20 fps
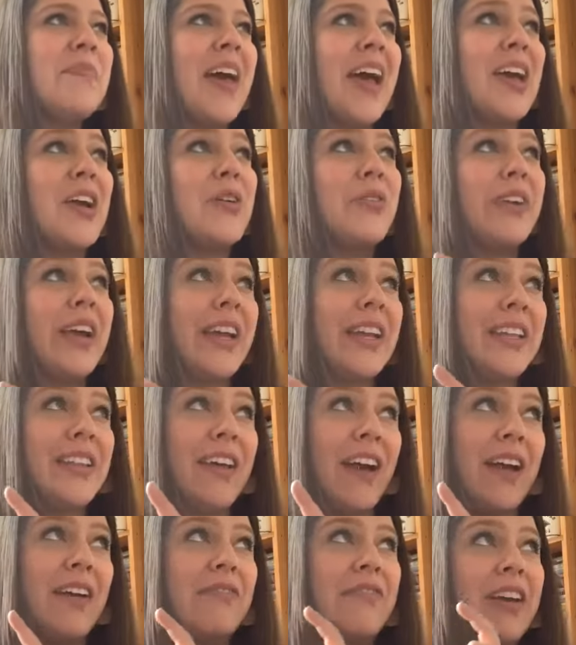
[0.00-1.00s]
I created
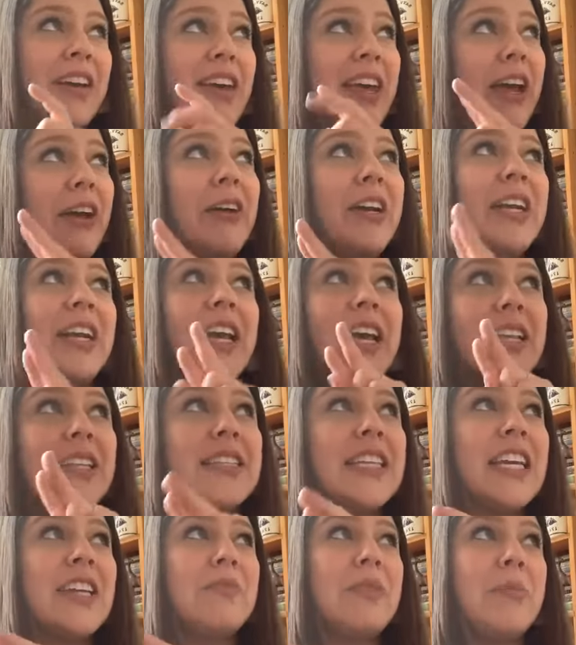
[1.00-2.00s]
life. I carried it
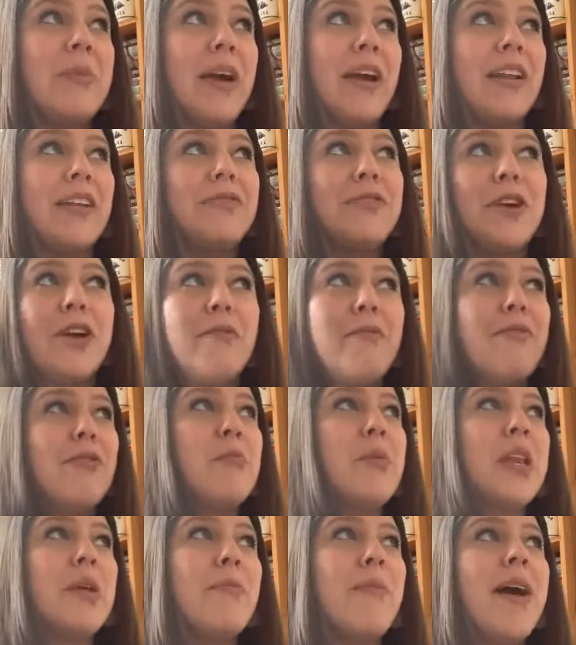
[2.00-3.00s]
inside of my body for however
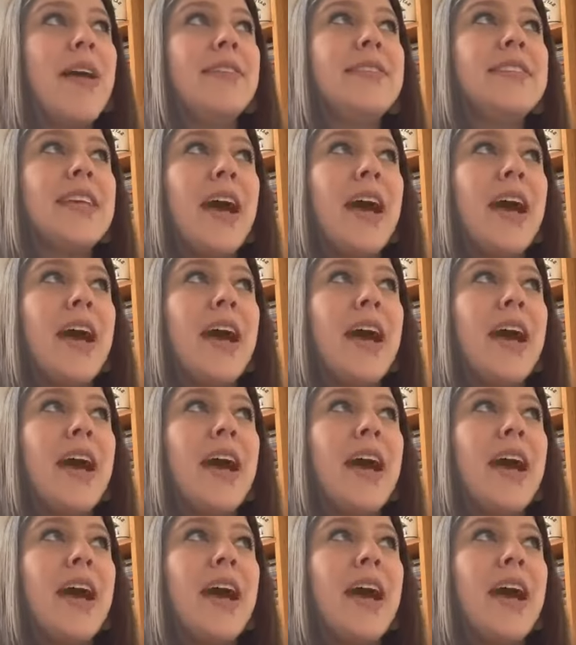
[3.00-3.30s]
many months.